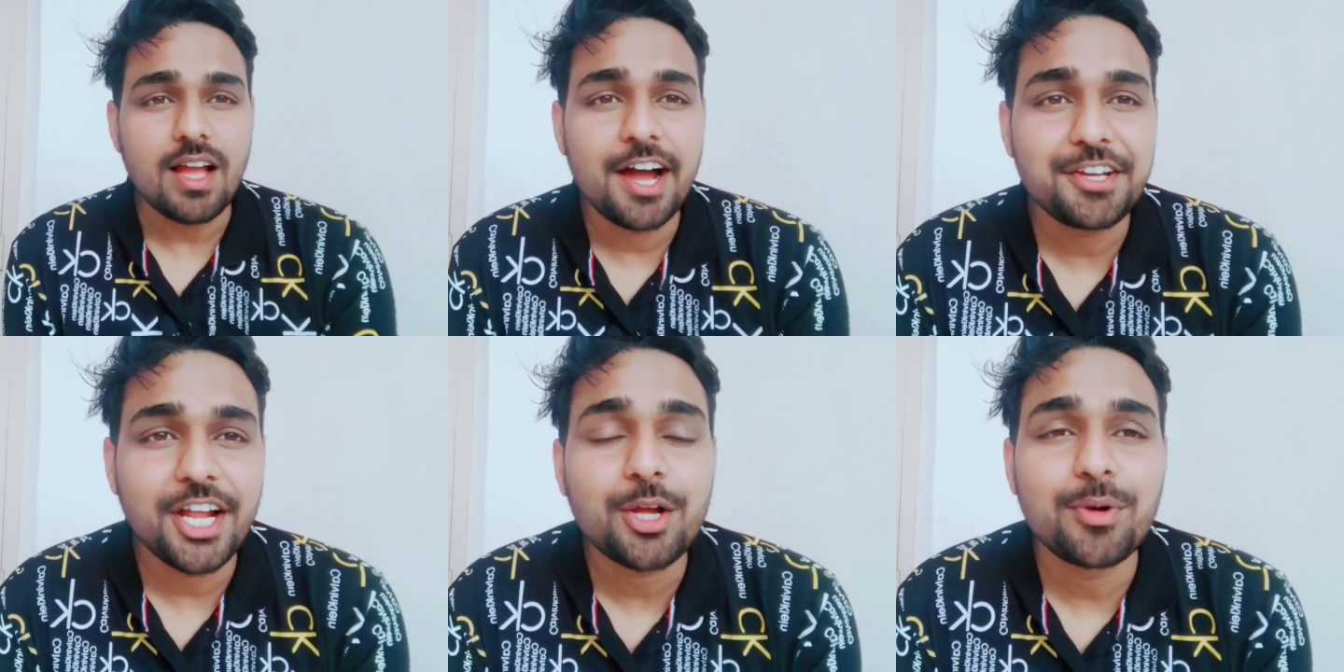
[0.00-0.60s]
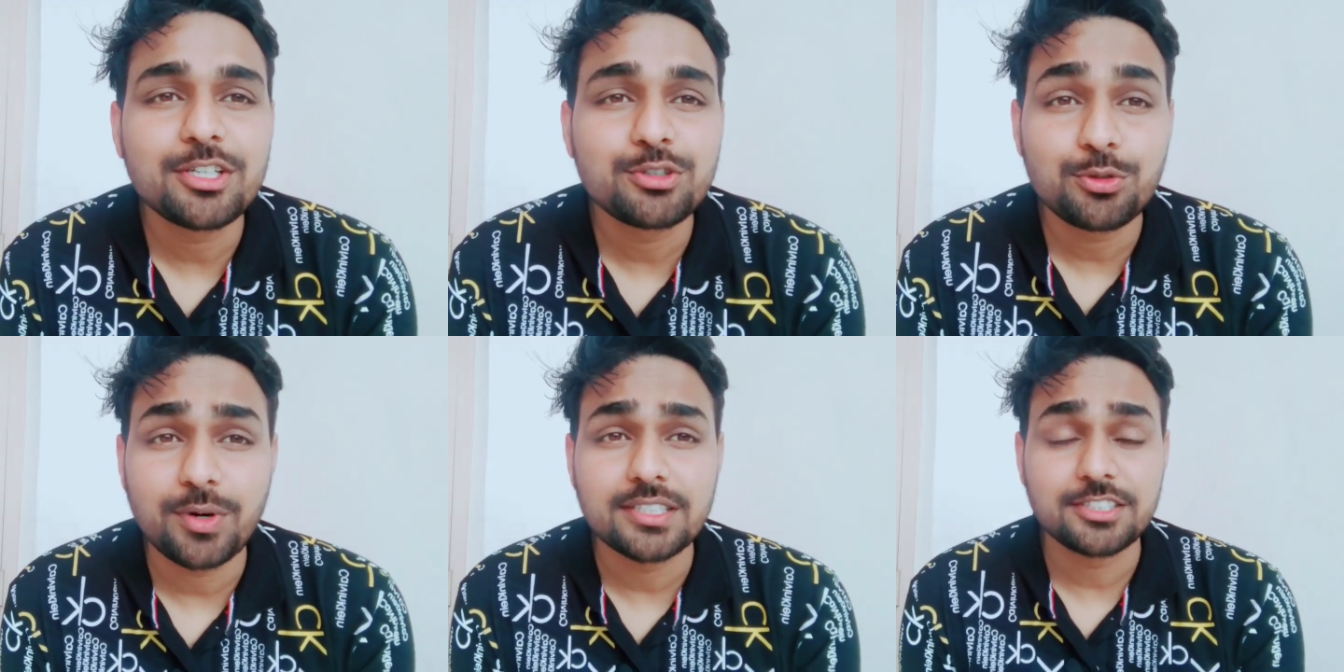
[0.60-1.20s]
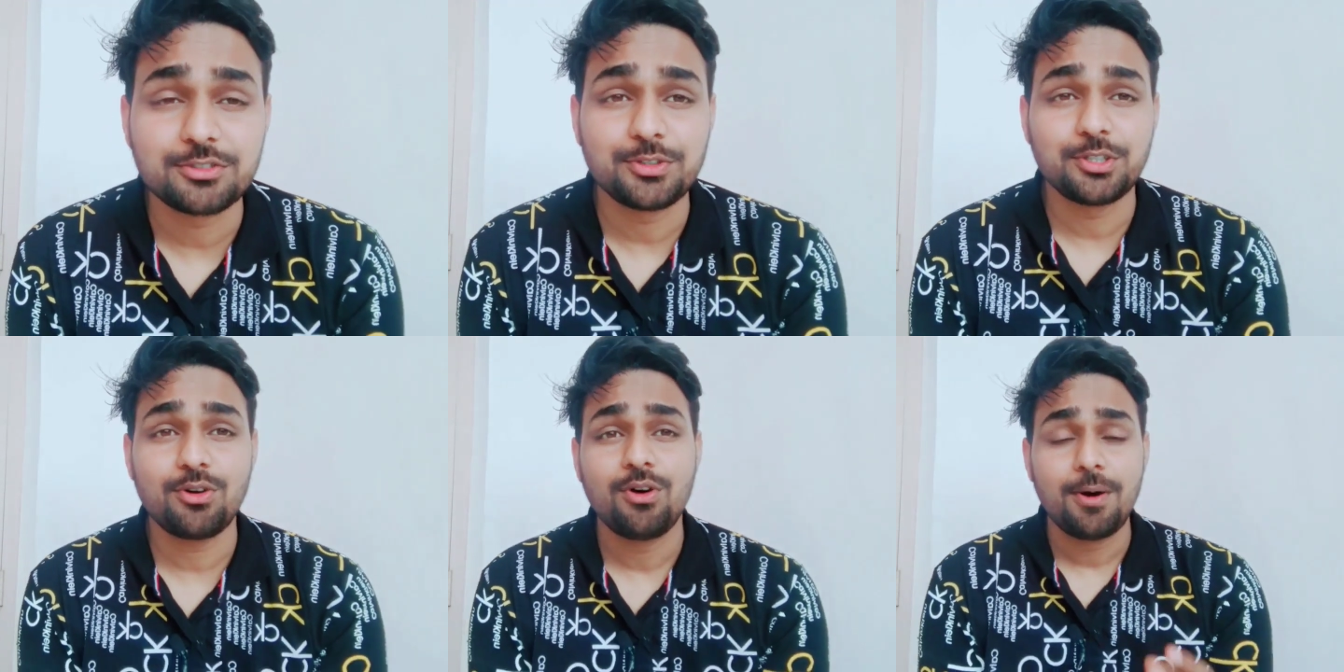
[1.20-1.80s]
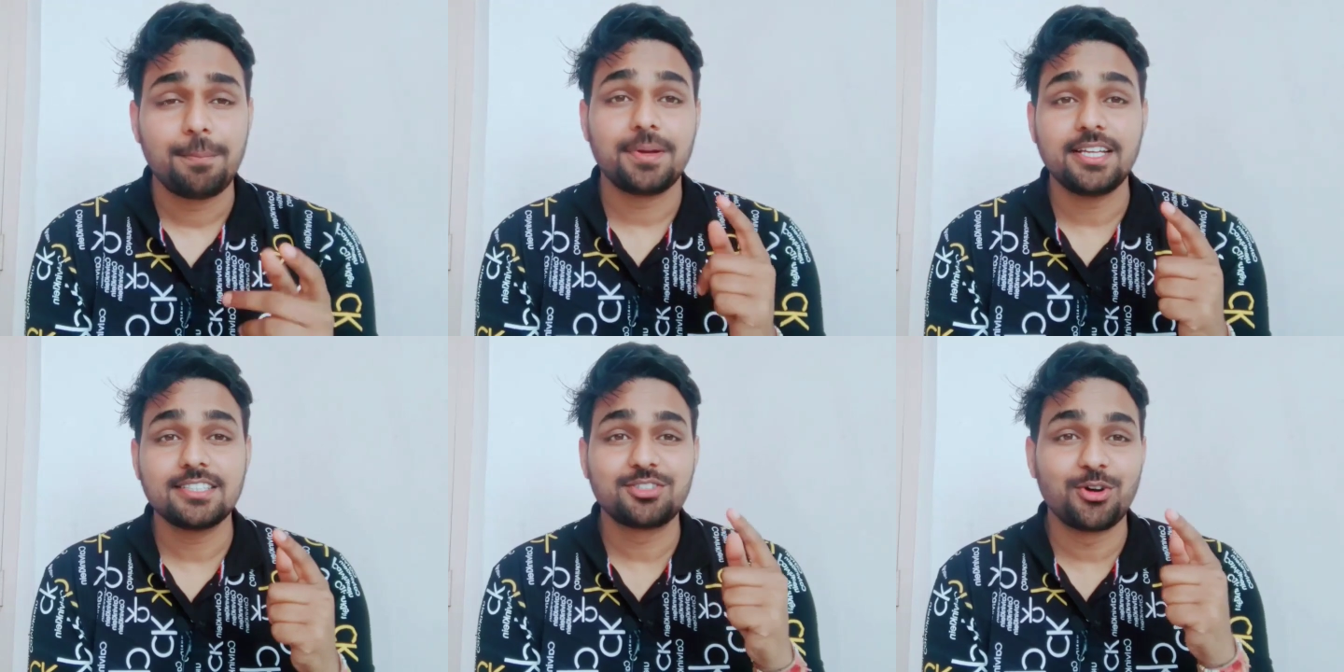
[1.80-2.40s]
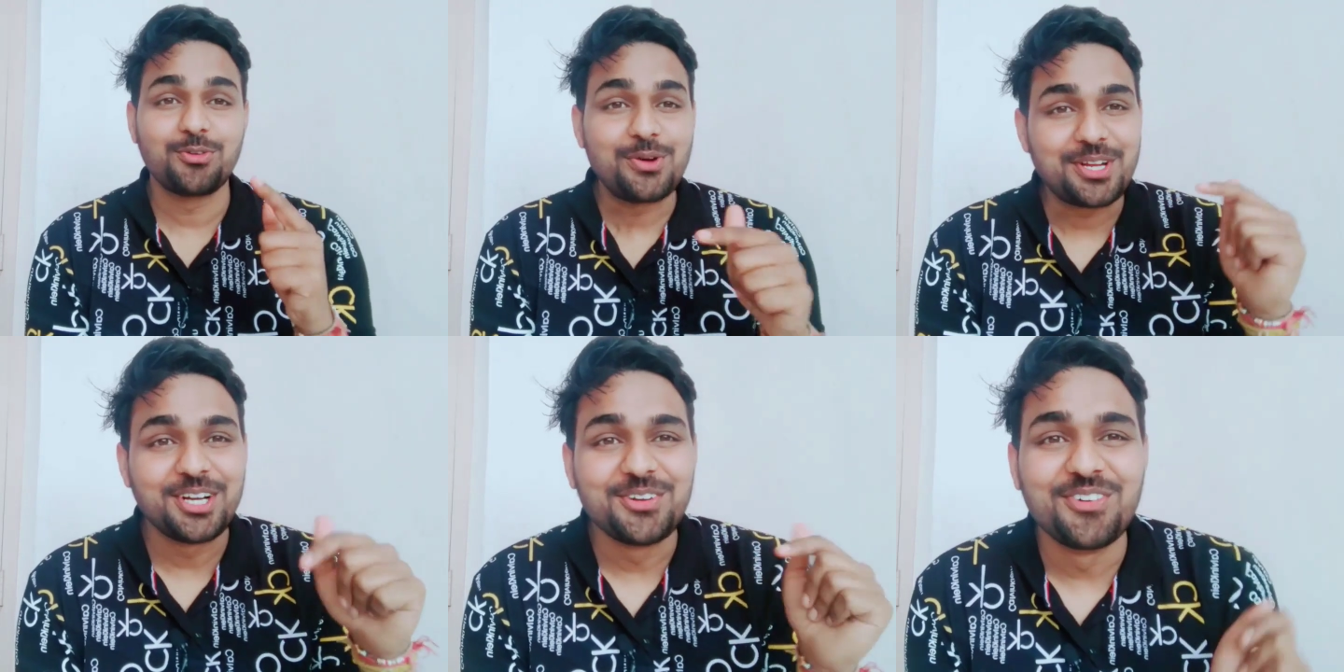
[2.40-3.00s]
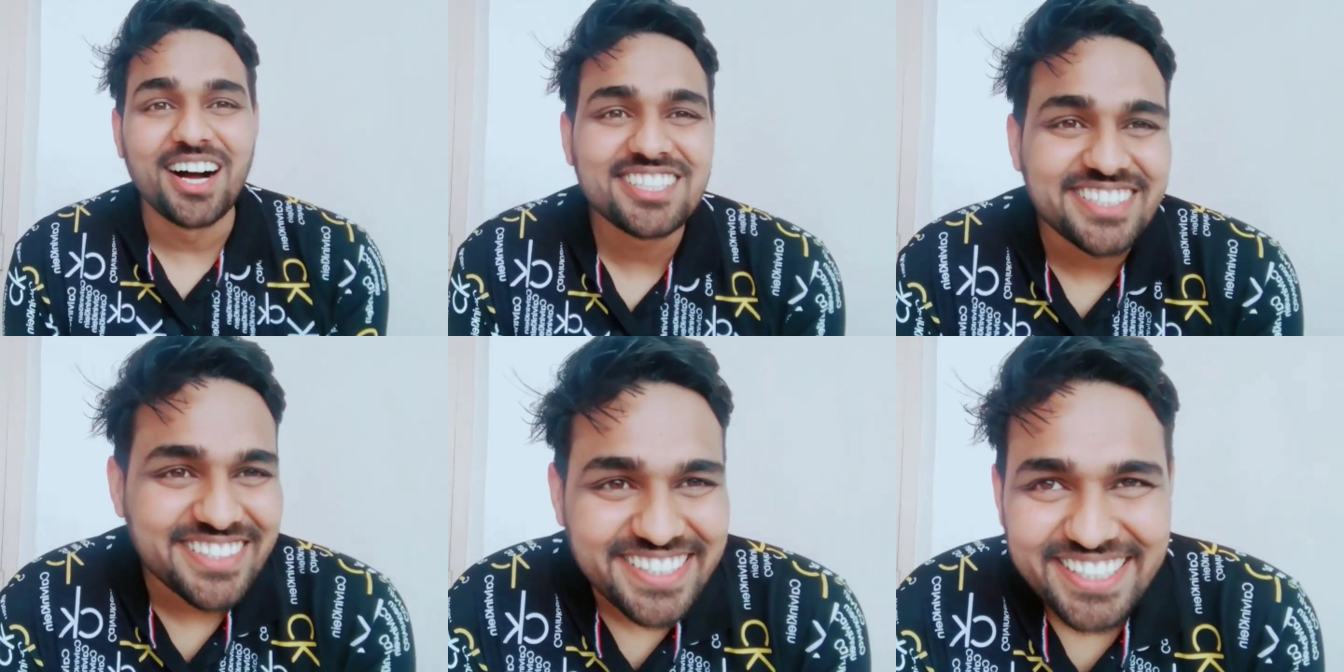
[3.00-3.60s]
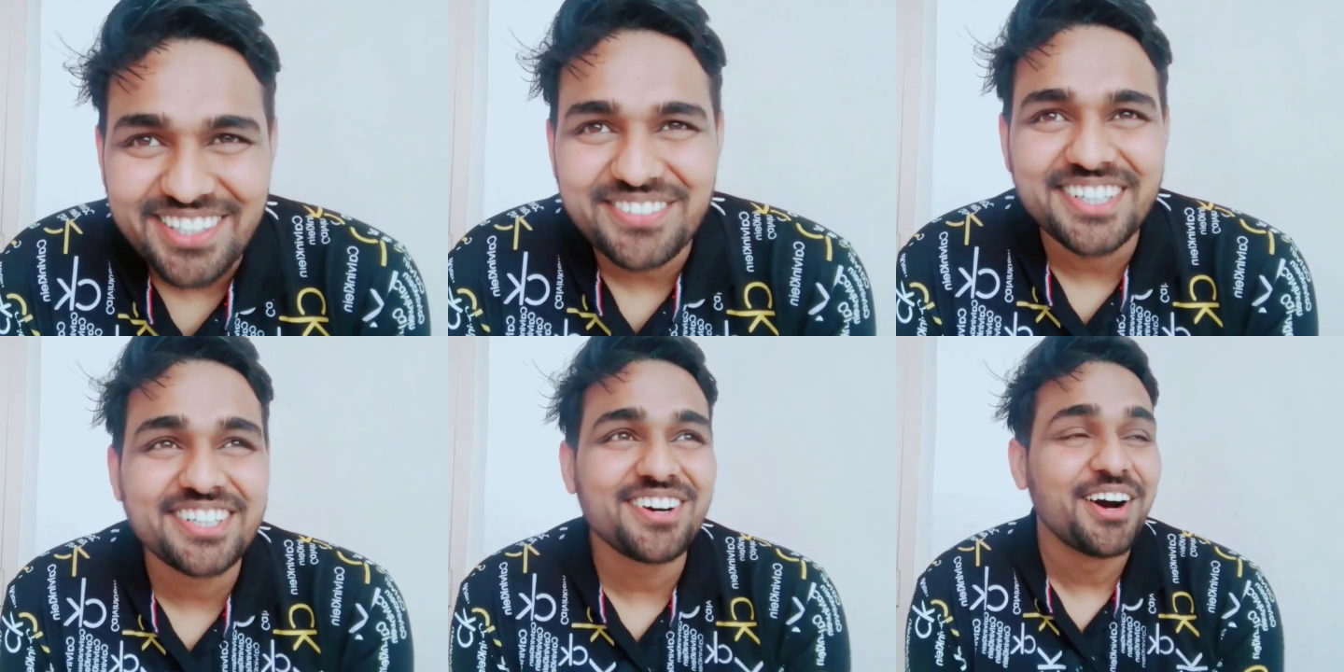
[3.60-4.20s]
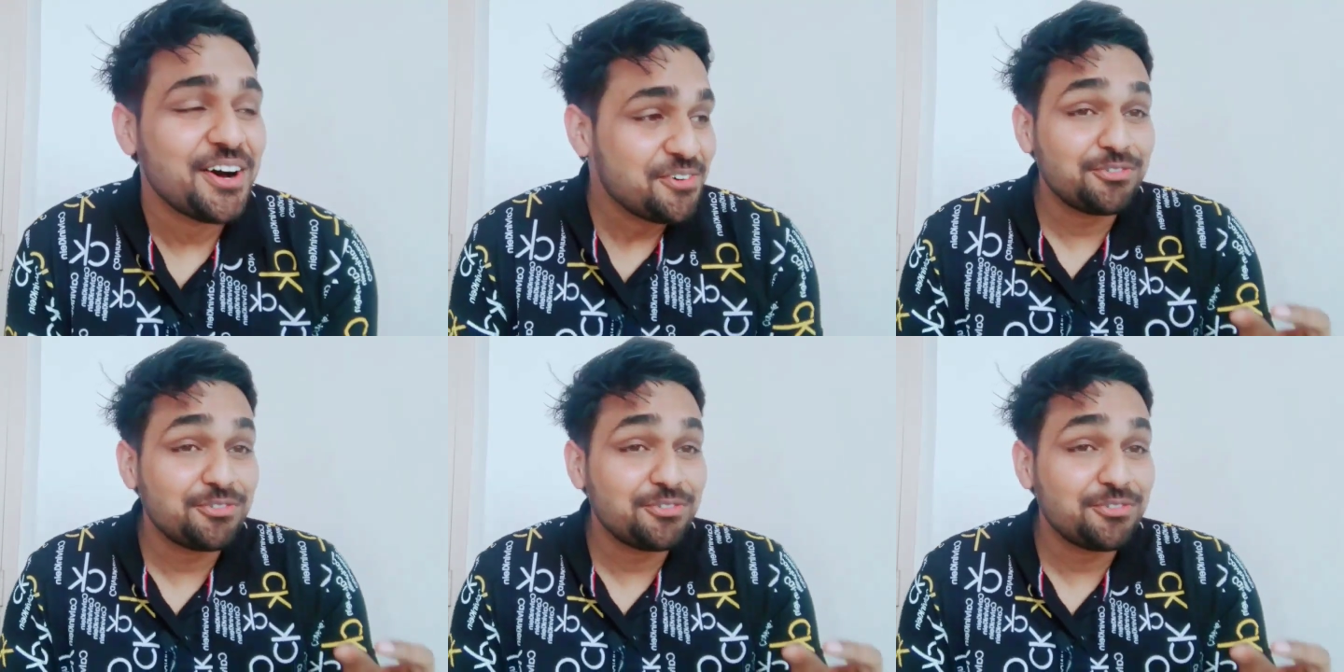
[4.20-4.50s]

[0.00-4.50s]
I recommend you to watch this video. Please don't forget to watch original video